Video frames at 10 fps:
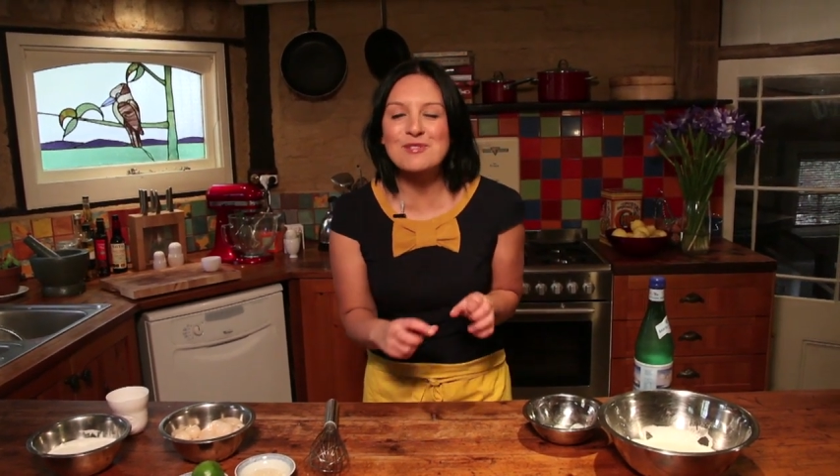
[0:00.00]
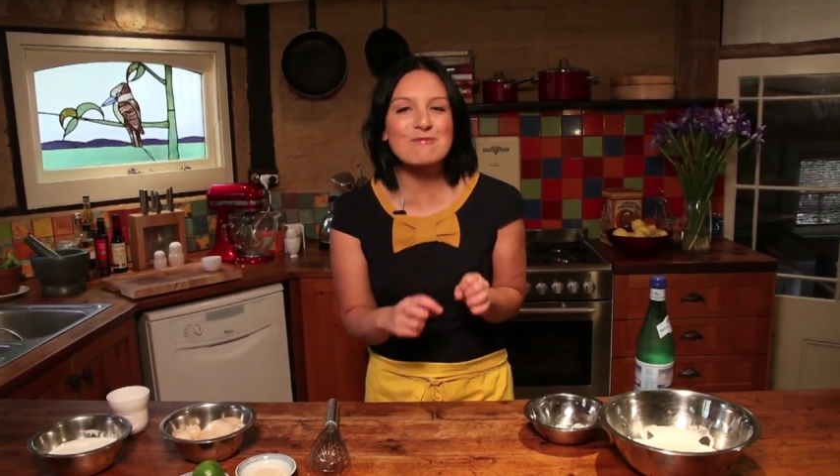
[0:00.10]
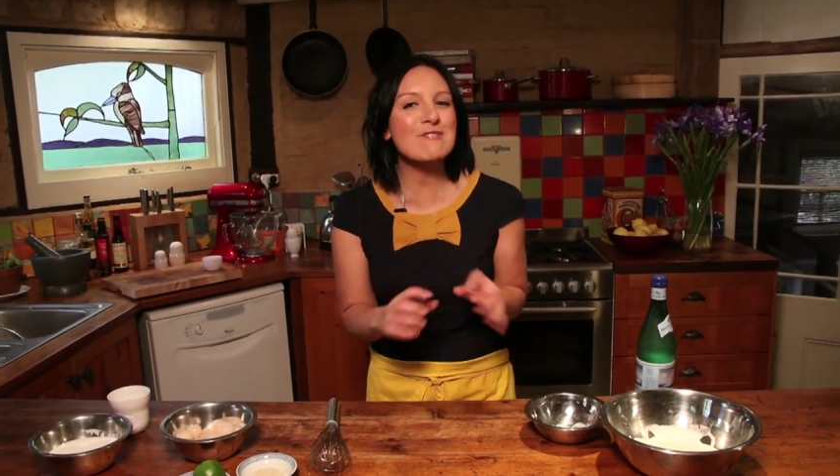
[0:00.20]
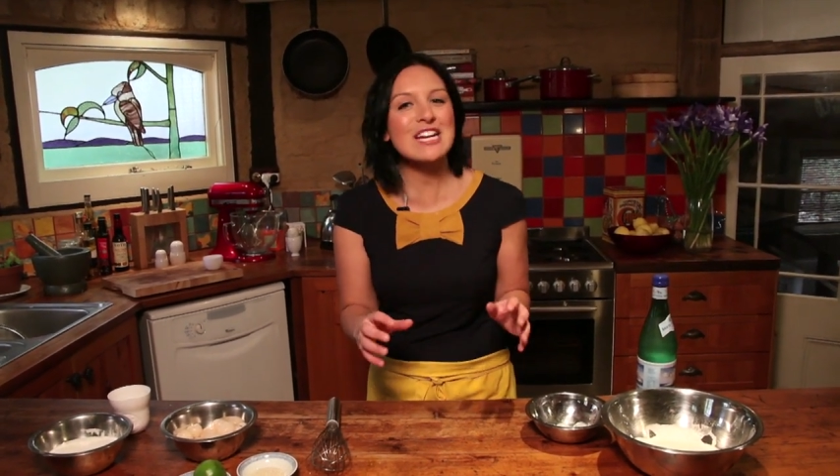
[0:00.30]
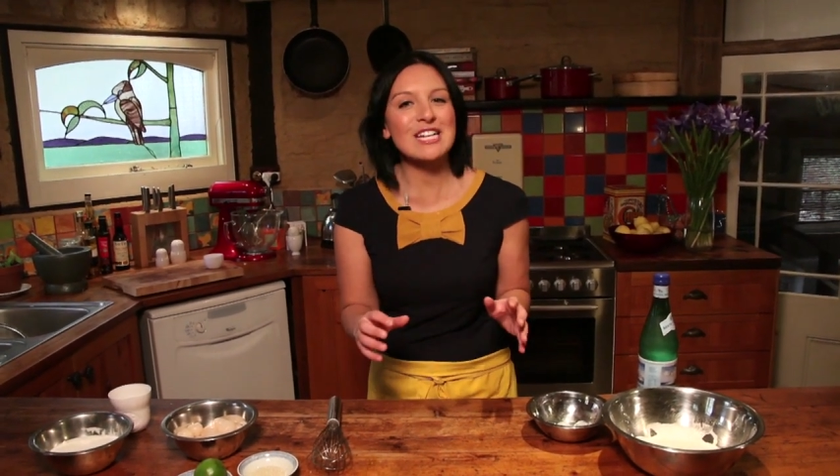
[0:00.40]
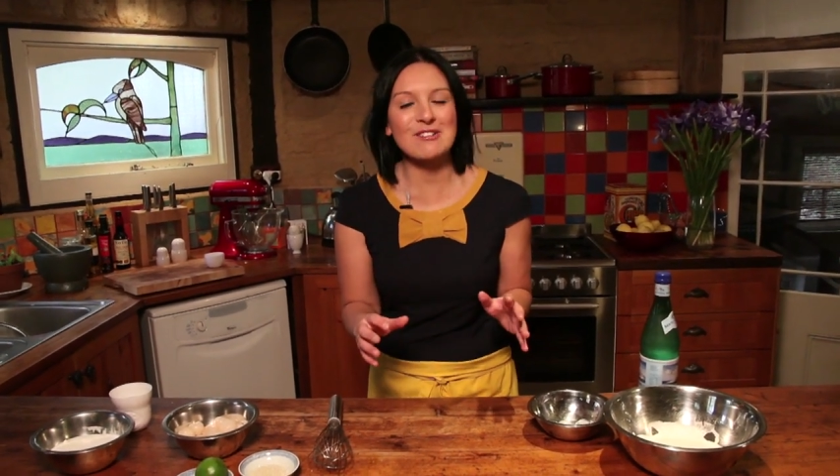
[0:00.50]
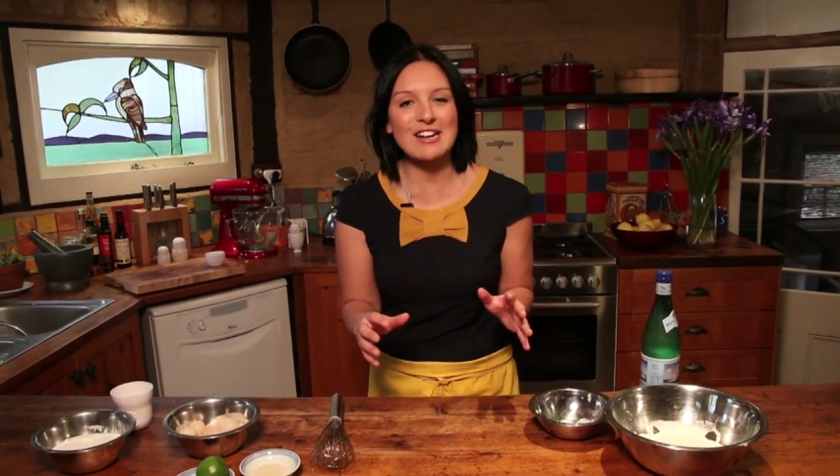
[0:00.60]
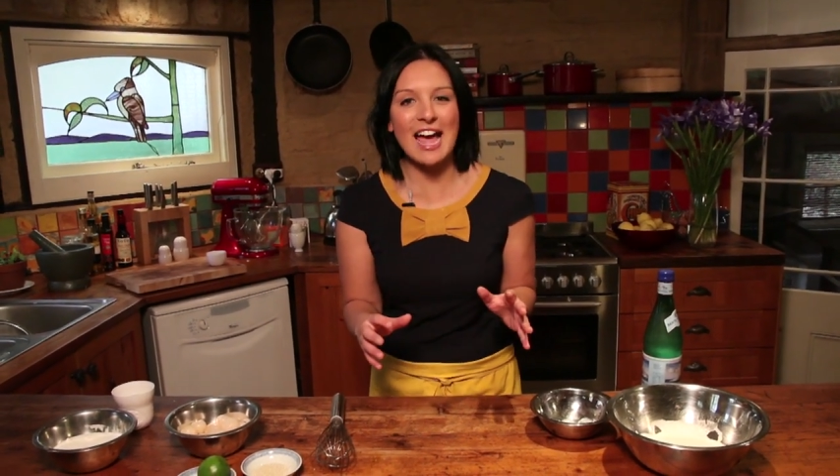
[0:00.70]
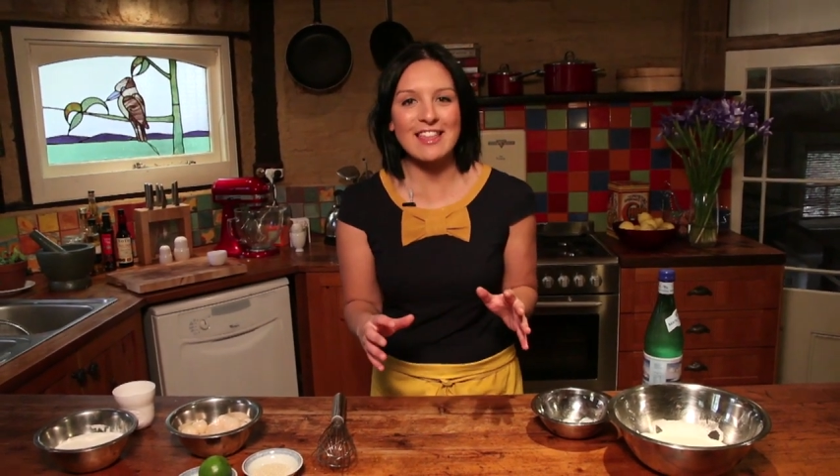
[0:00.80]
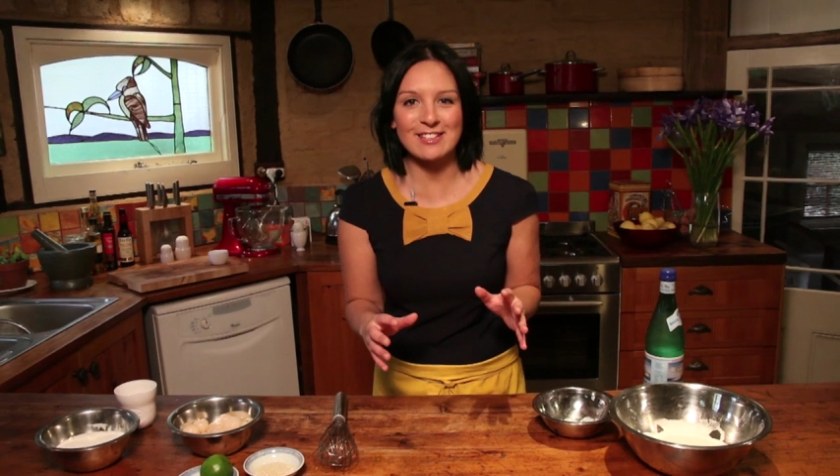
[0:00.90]

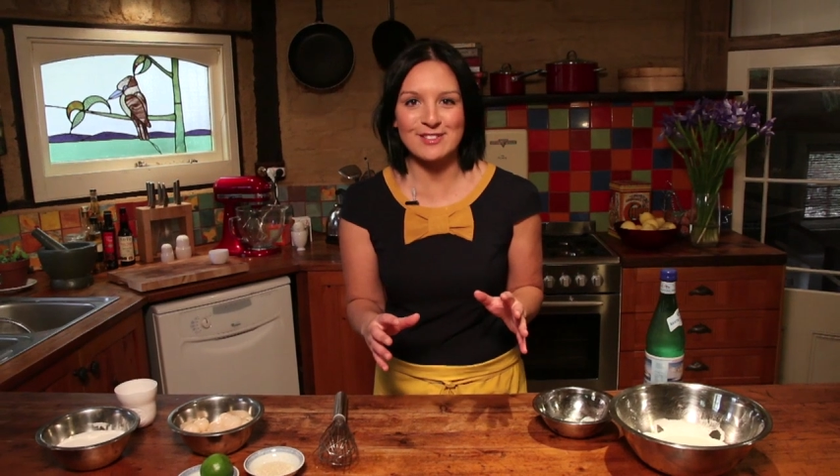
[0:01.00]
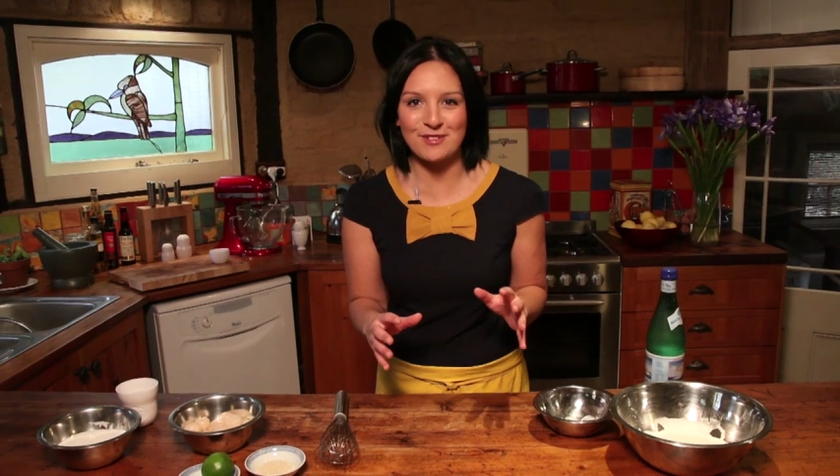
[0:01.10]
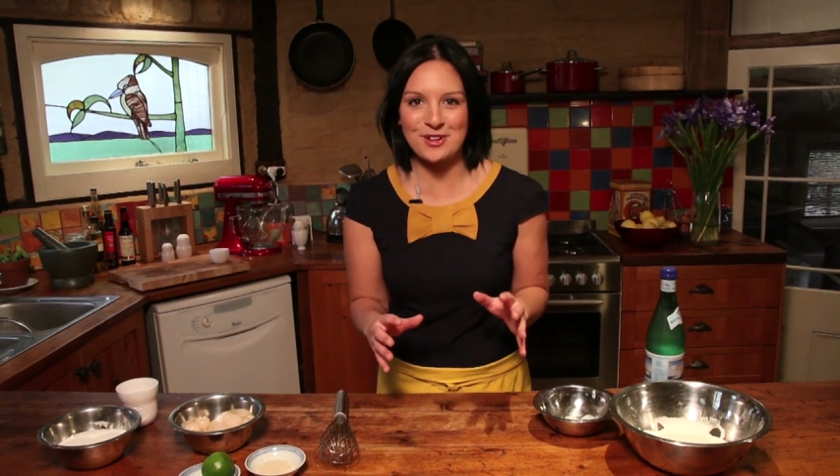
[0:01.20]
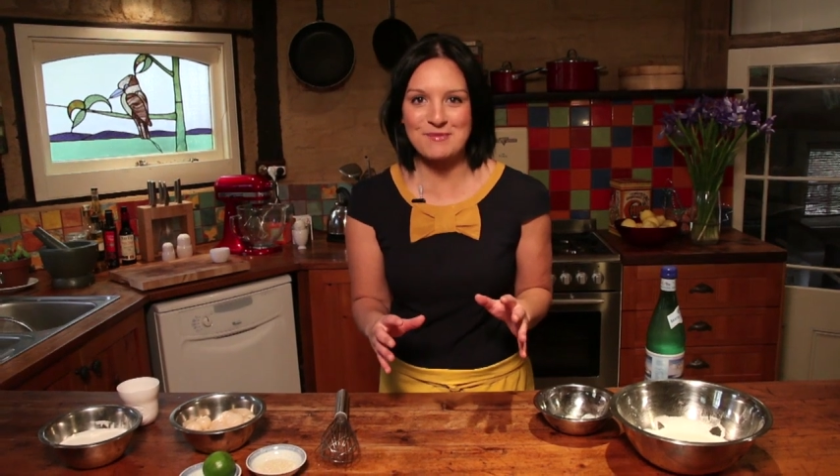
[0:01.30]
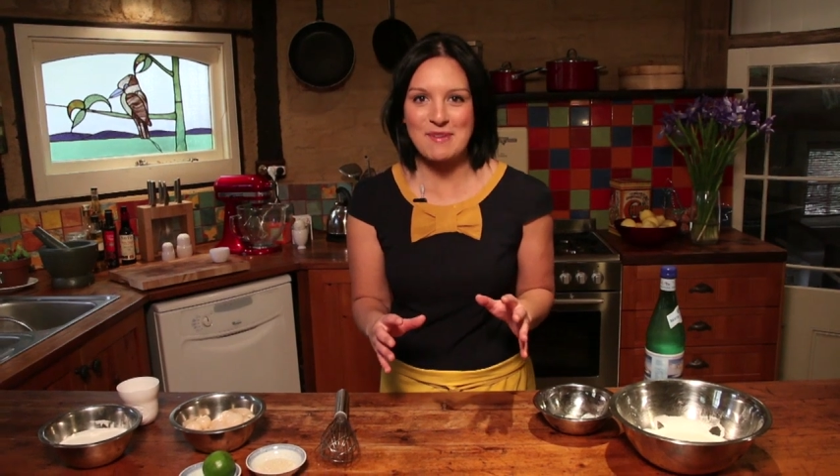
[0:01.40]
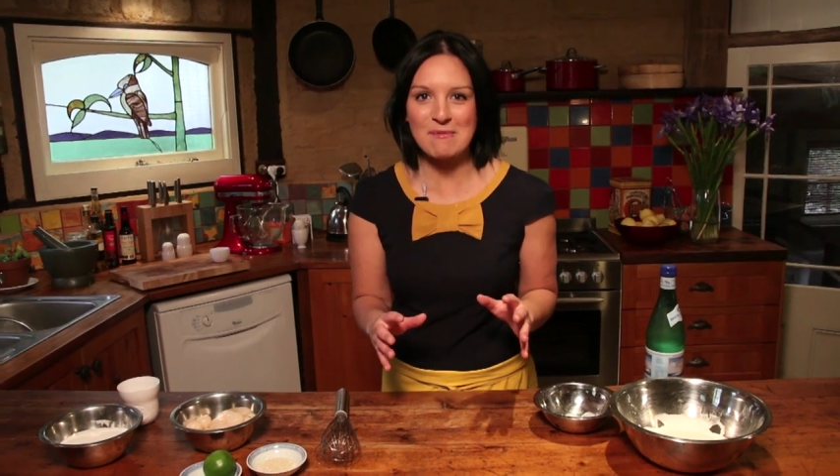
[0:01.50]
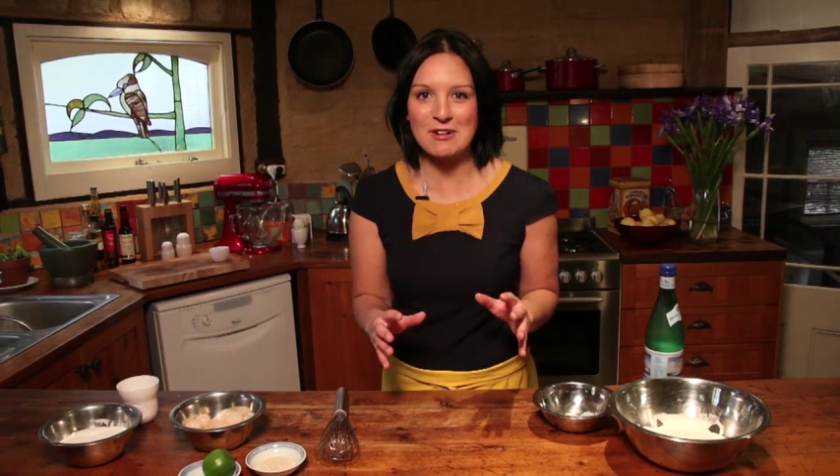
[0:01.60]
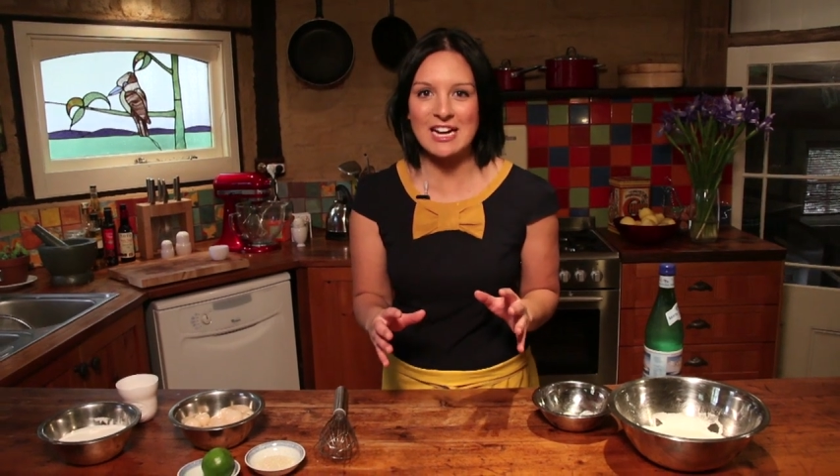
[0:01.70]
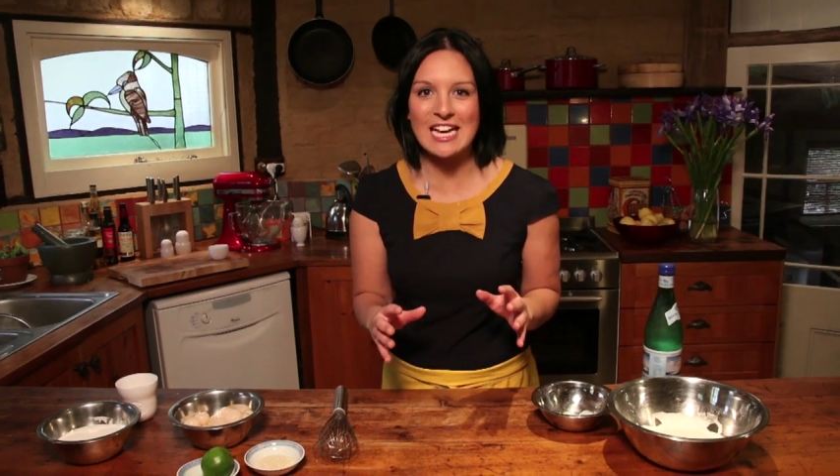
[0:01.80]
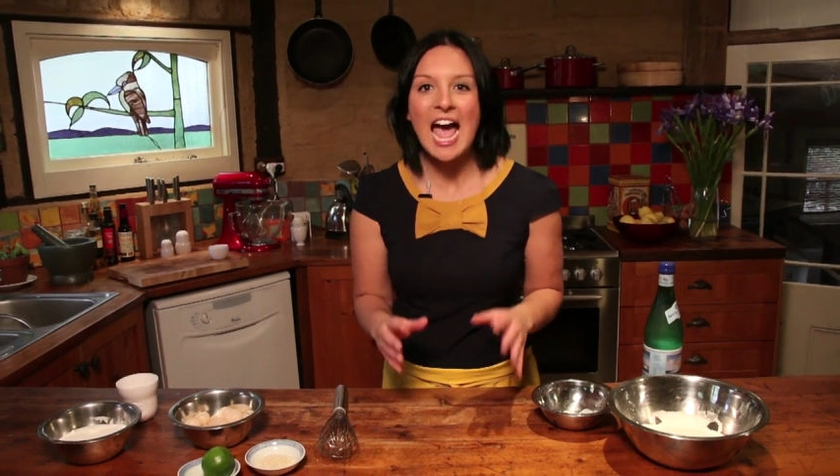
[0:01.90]
recreate this food
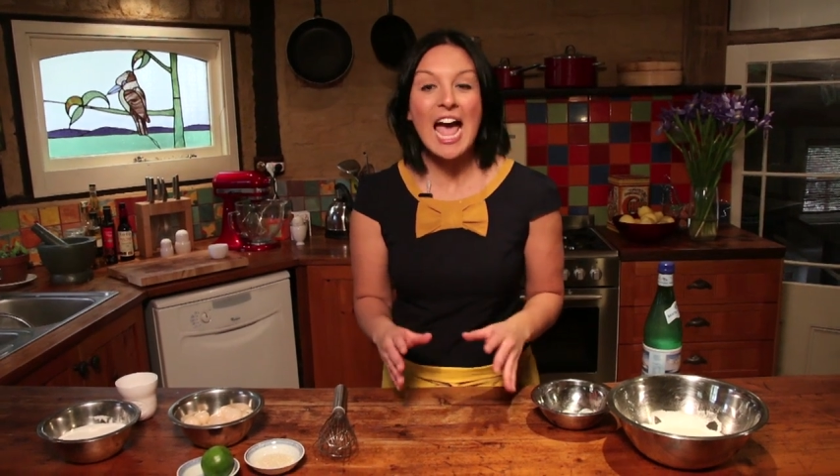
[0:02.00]
memory